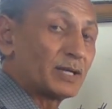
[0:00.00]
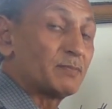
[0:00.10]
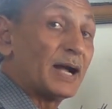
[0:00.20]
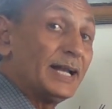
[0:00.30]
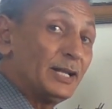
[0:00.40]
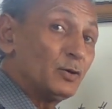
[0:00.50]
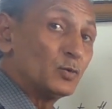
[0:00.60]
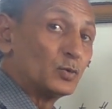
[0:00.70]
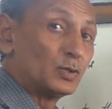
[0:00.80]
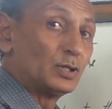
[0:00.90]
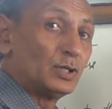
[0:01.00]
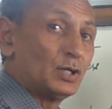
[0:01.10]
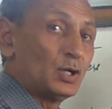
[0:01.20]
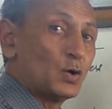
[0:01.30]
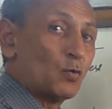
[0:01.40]
But mind you,
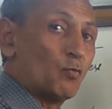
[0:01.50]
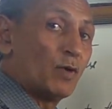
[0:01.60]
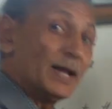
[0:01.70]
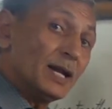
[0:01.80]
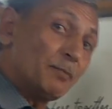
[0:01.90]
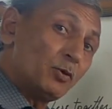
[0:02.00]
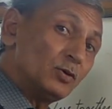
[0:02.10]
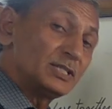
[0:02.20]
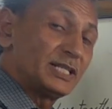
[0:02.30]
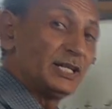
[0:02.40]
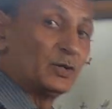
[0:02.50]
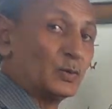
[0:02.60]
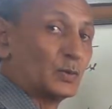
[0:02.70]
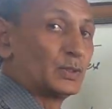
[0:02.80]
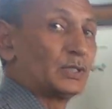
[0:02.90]
1 upon
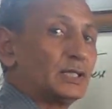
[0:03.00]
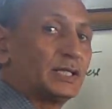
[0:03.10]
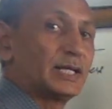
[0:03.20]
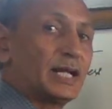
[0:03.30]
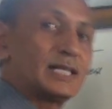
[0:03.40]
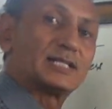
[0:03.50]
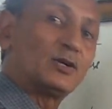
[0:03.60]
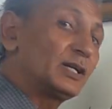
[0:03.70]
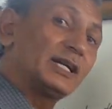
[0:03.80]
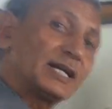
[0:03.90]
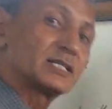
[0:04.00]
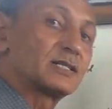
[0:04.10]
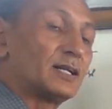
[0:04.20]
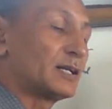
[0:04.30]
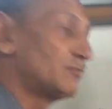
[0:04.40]
0 is not a
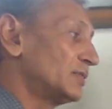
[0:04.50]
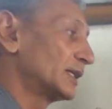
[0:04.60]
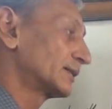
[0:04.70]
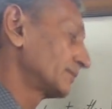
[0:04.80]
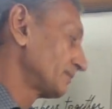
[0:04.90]
rational number.